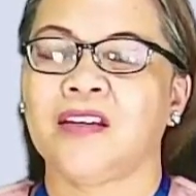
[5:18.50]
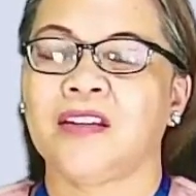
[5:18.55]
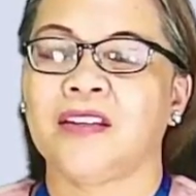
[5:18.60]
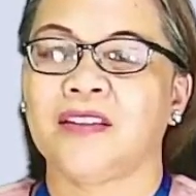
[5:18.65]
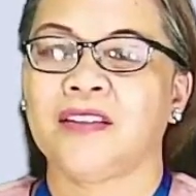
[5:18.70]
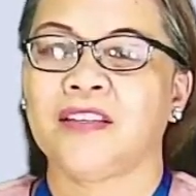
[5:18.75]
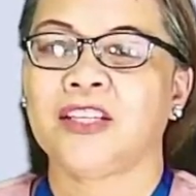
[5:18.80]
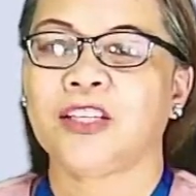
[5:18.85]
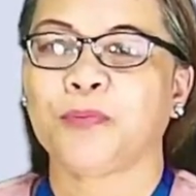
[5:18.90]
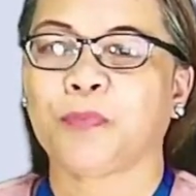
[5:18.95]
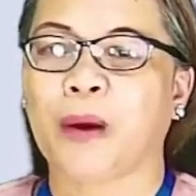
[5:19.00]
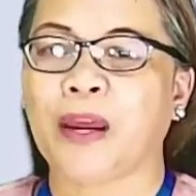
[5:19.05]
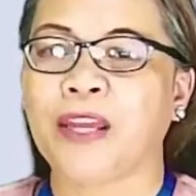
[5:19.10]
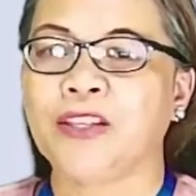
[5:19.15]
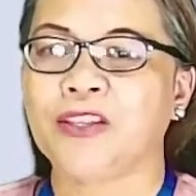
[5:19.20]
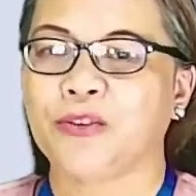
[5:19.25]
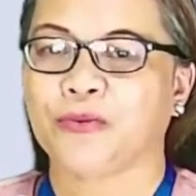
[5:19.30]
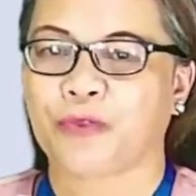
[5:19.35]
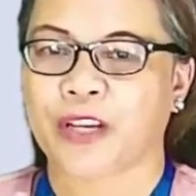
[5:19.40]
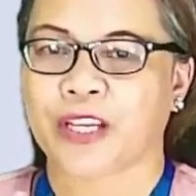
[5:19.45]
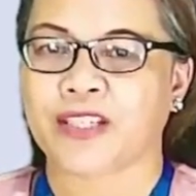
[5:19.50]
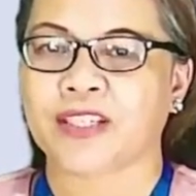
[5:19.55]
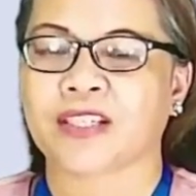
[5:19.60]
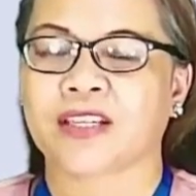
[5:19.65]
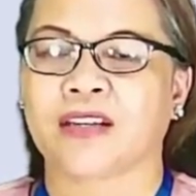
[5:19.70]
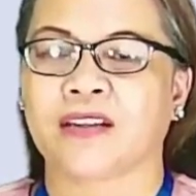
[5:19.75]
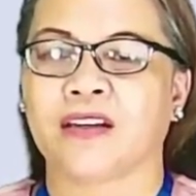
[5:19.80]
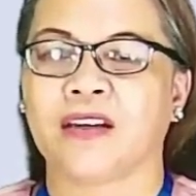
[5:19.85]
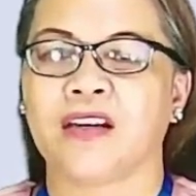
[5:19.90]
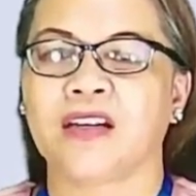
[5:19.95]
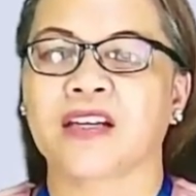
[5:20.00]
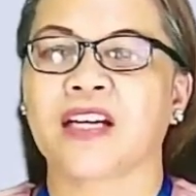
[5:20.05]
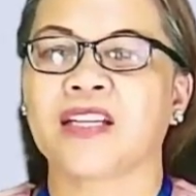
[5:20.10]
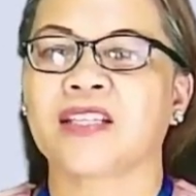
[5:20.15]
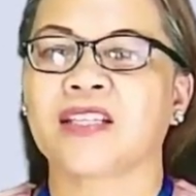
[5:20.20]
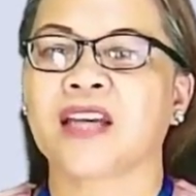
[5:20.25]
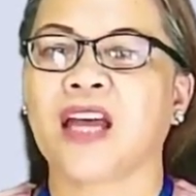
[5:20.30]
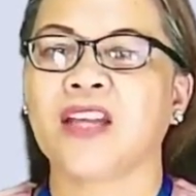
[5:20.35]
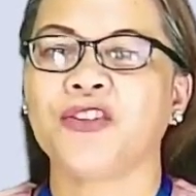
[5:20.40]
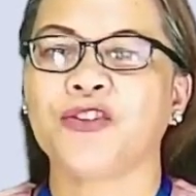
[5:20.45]
Despite the risk,
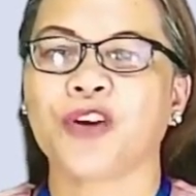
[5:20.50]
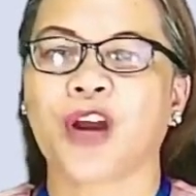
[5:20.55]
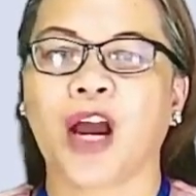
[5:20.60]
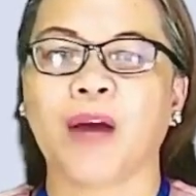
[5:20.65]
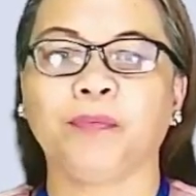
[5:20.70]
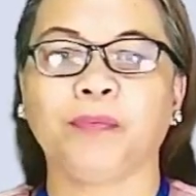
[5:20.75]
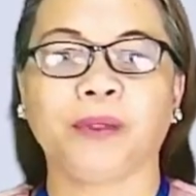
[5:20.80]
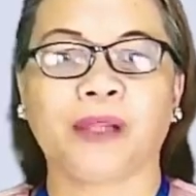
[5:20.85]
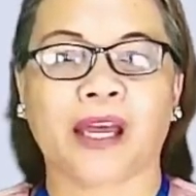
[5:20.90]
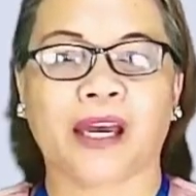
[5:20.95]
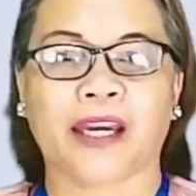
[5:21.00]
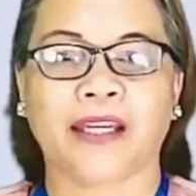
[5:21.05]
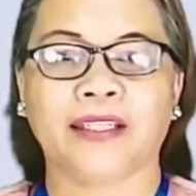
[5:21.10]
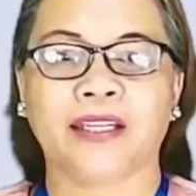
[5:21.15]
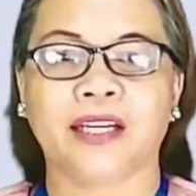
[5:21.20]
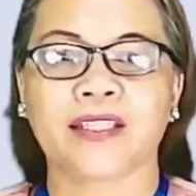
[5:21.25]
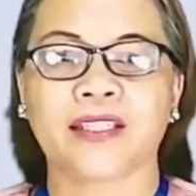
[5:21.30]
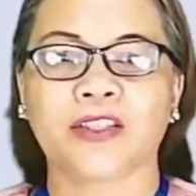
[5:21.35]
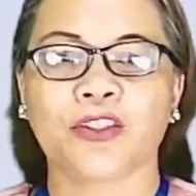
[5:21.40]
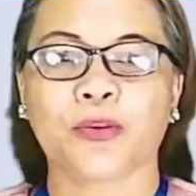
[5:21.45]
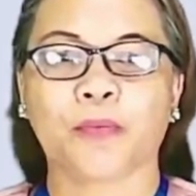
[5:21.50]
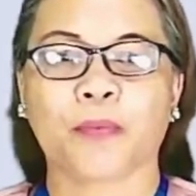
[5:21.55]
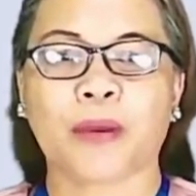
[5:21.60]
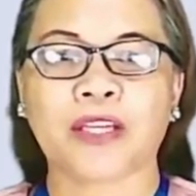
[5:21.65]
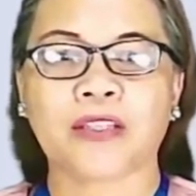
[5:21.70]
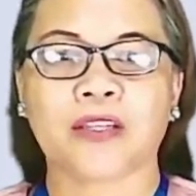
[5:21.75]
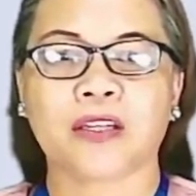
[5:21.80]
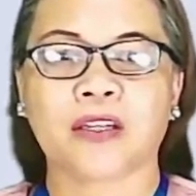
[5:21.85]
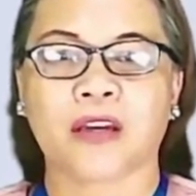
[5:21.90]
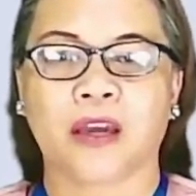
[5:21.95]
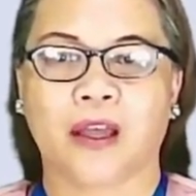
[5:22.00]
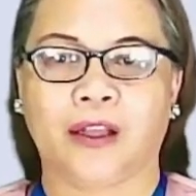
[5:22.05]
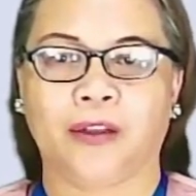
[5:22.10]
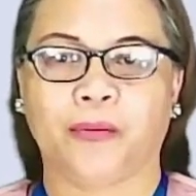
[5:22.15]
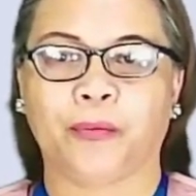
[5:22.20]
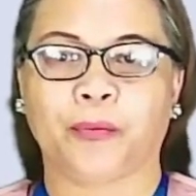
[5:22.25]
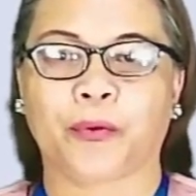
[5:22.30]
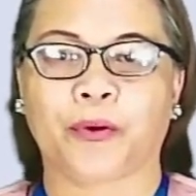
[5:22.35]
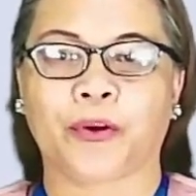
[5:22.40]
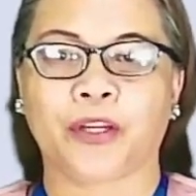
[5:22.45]
Cassandra applied as a domestic
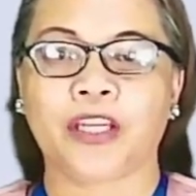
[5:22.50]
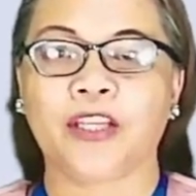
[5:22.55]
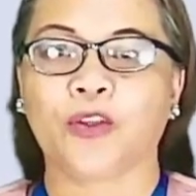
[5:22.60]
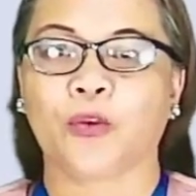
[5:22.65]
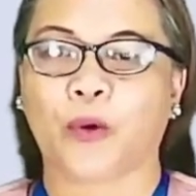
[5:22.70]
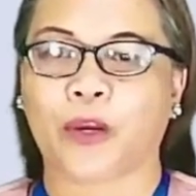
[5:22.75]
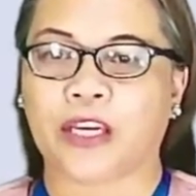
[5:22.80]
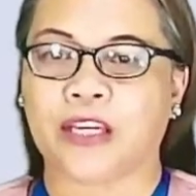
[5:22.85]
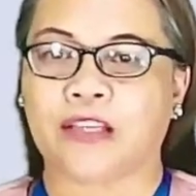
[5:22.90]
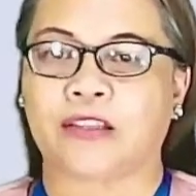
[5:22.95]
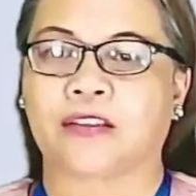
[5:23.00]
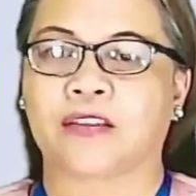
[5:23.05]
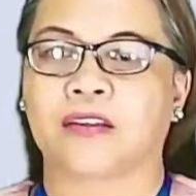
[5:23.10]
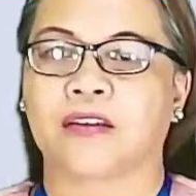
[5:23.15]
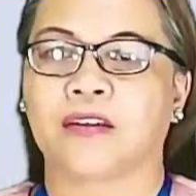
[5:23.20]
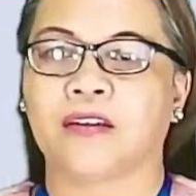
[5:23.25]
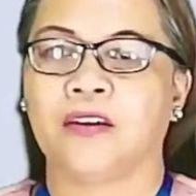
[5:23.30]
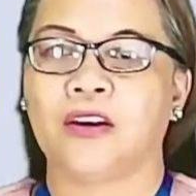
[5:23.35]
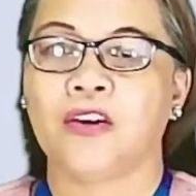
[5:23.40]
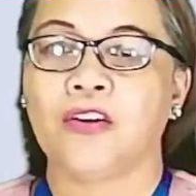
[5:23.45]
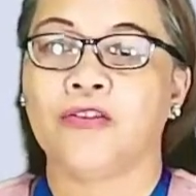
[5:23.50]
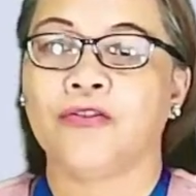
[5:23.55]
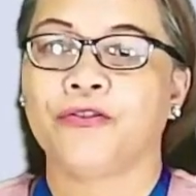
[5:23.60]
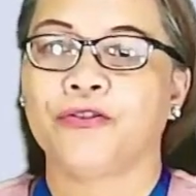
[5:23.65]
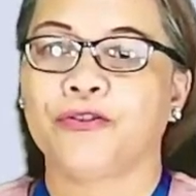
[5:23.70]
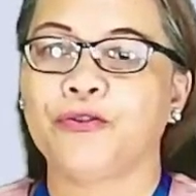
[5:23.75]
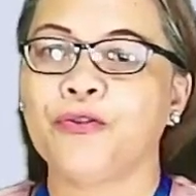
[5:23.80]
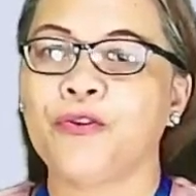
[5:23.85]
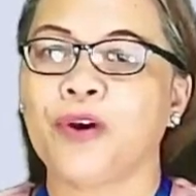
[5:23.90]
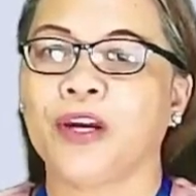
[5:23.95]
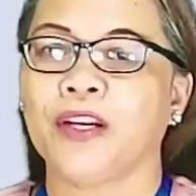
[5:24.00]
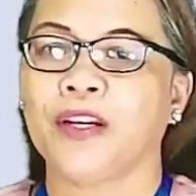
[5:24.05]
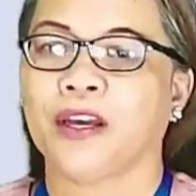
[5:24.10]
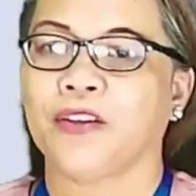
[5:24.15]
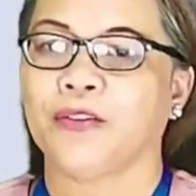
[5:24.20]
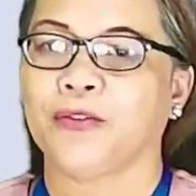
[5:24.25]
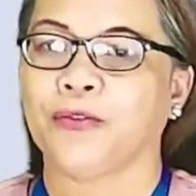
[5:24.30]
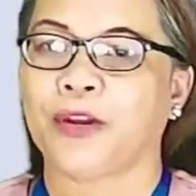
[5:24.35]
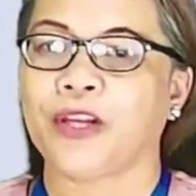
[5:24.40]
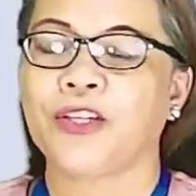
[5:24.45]
helper in Kuwait through an
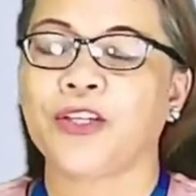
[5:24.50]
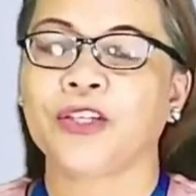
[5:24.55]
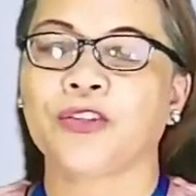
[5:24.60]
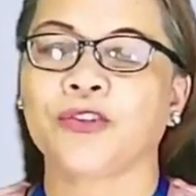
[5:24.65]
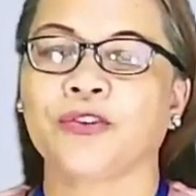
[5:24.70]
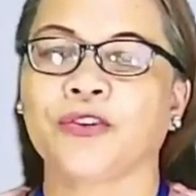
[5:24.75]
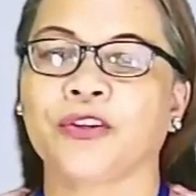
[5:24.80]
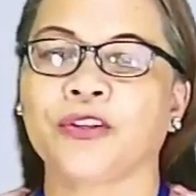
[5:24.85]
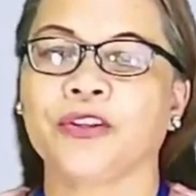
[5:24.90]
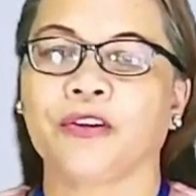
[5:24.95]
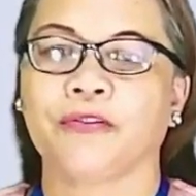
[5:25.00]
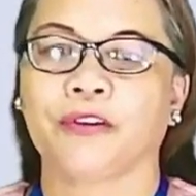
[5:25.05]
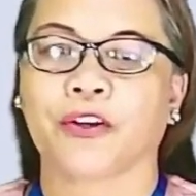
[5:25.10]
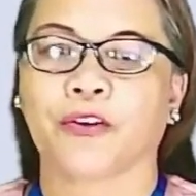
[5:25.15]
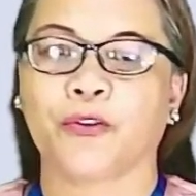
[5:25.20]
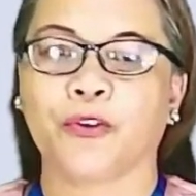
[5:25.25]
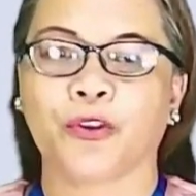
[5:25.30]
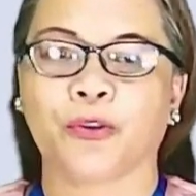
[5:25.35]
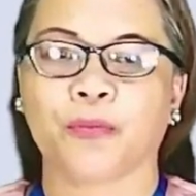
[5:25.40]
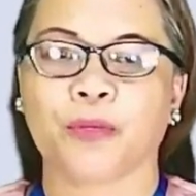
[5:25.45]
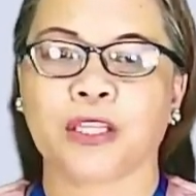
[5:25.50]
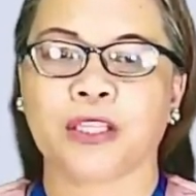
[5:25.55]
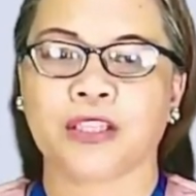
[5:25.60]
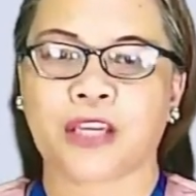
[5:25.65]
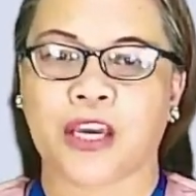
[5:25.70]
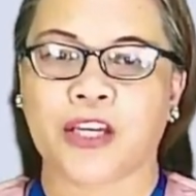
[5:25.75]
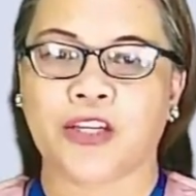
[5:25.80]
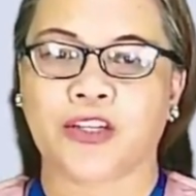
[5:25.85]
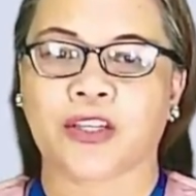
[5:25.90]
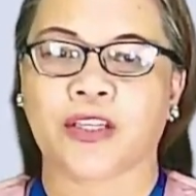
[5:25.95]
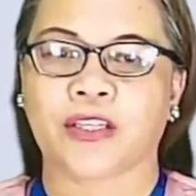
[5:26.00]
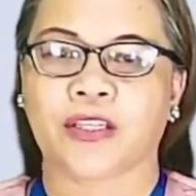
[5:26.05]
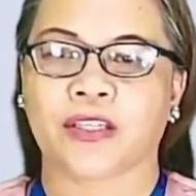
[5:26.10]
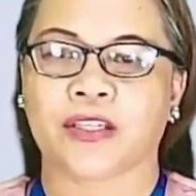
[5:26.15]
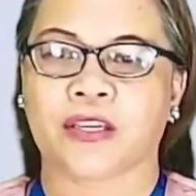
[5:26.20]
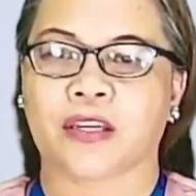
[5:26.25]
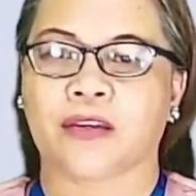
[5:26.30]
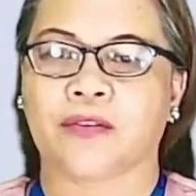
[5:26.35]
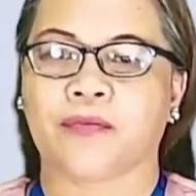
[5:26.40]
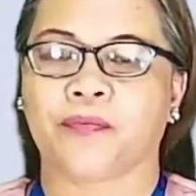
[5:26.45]
unregistered recruitment
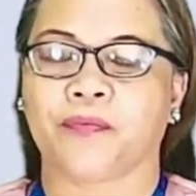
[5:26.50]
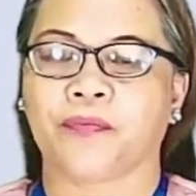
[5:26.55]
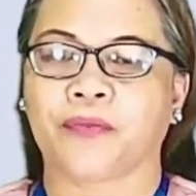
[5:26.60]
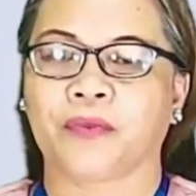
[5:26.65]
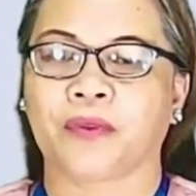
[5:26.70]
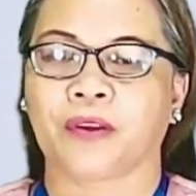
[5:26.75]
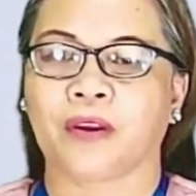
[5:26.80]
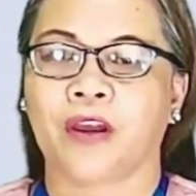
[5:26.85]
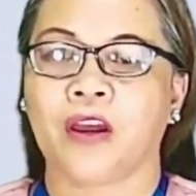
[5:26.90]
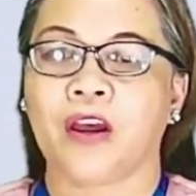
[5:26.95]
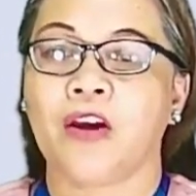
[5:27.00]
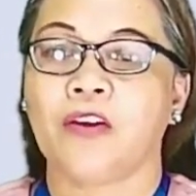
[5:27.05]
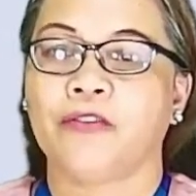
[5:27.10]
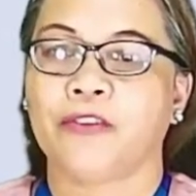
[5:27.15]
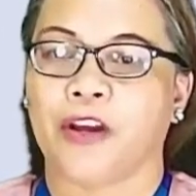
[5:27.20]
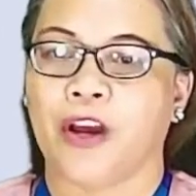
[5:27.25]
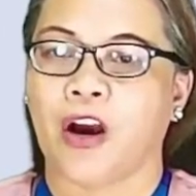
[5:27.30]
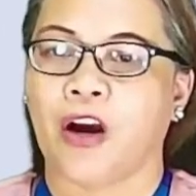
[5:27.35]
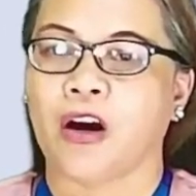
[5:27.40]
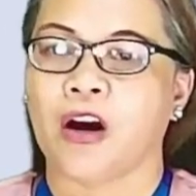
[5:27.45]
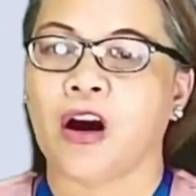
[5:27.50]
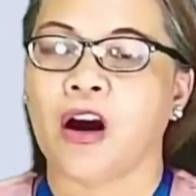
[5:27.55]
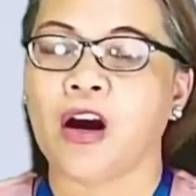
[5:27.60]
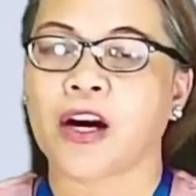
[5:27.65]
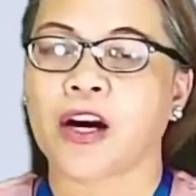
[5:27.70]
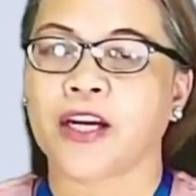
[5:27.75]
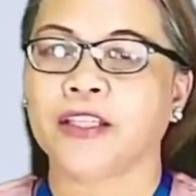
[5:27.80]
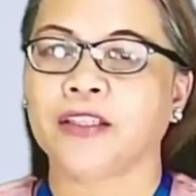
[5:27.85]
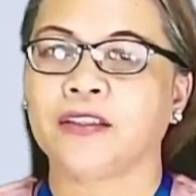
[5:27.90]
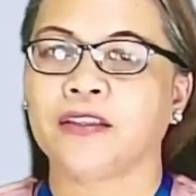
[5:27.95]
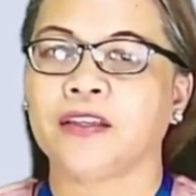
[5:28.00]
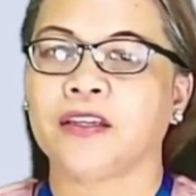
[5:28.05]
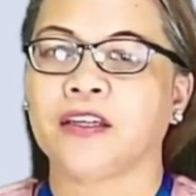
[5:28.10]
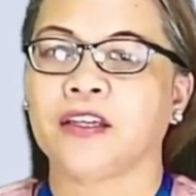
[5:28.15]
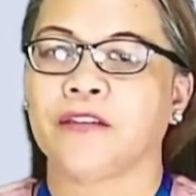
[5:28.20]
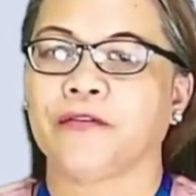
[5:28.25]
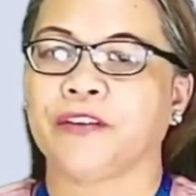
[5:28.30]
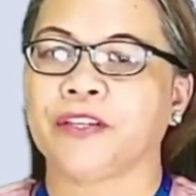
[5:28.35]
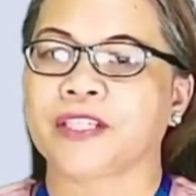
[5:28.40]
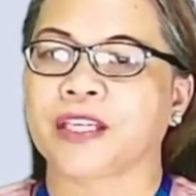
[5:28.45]
agency. React hard
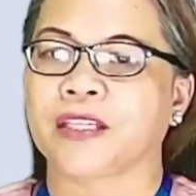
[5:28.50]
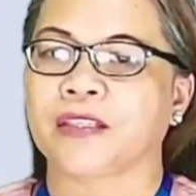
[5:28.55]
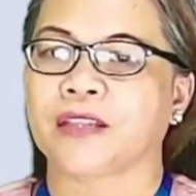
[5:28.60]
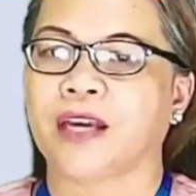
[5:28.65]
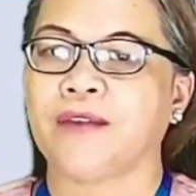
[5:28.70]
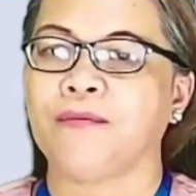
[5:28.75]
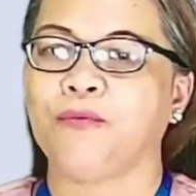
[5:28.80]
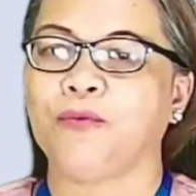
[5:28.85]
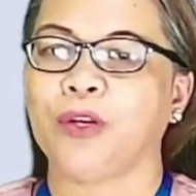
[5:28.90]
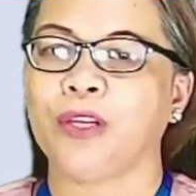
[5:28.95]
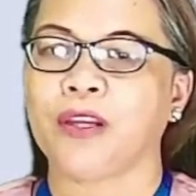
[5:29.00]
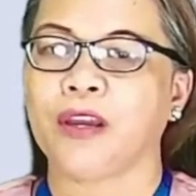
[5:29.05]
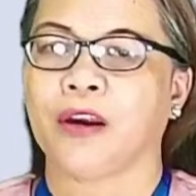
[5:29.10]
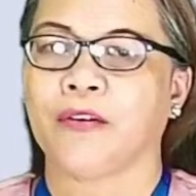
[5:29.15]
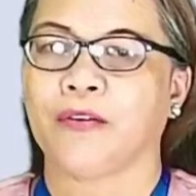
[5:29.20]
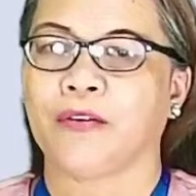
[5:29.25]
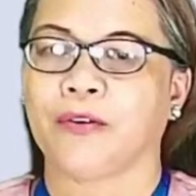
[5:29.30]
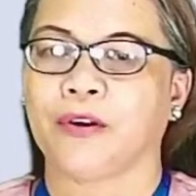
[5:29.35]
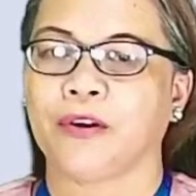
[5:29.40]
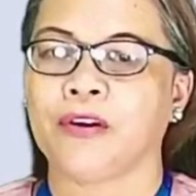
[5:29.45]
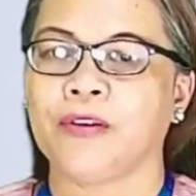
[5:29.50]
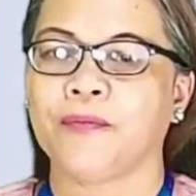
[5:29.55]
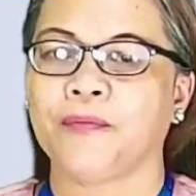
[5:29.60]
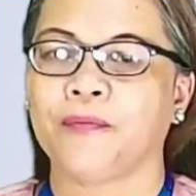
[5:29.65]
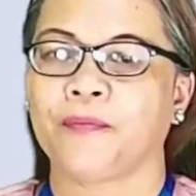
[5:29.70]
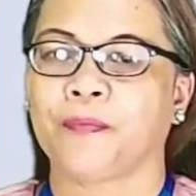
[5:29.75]
if it's a type 1 error,